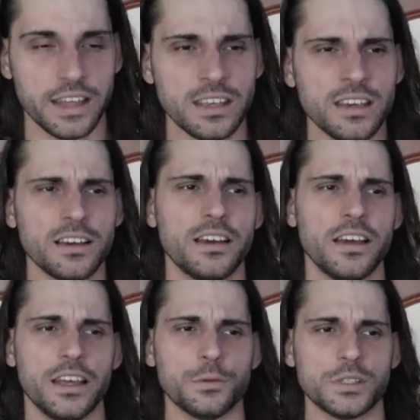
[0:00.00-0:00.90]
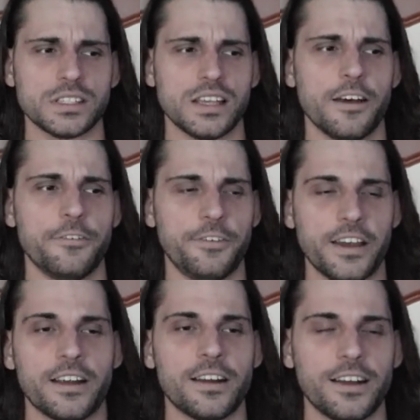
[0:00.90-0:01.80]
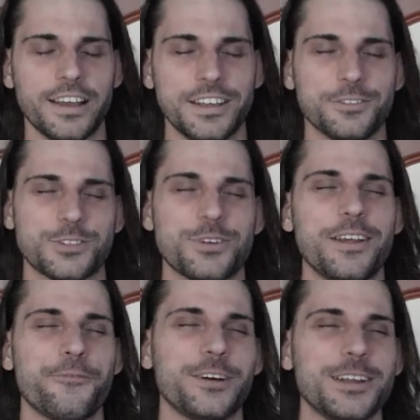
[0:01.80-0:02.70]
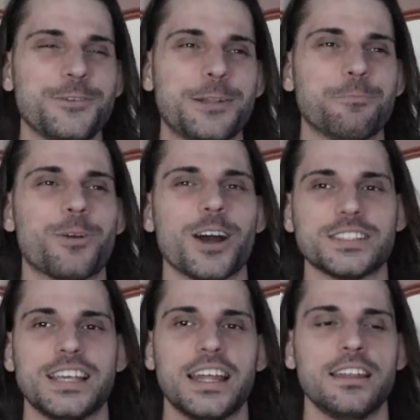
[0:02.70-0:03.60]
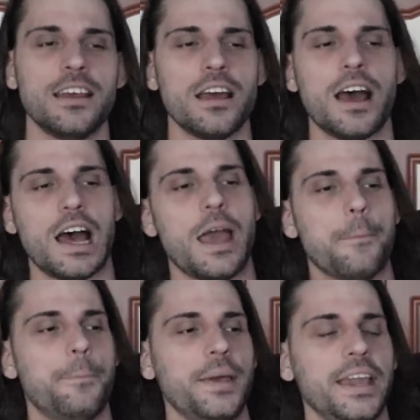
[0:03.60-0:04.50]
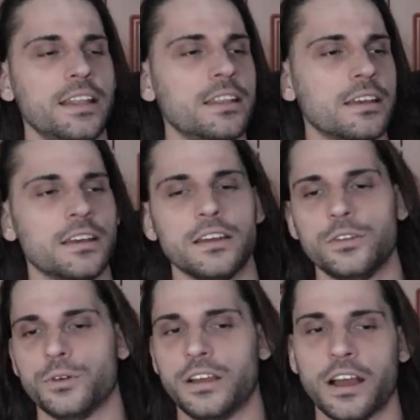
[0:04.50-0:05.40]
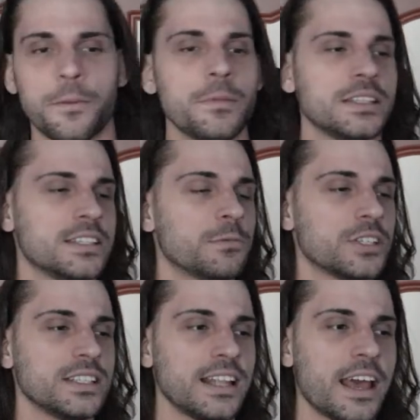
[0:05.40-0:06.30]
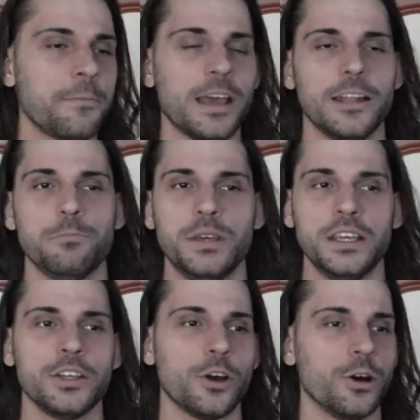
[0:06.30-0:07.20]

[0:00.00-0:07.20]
I think it was fair. It was really funny when Brock said, "I am paid to come at SummerSlam and beat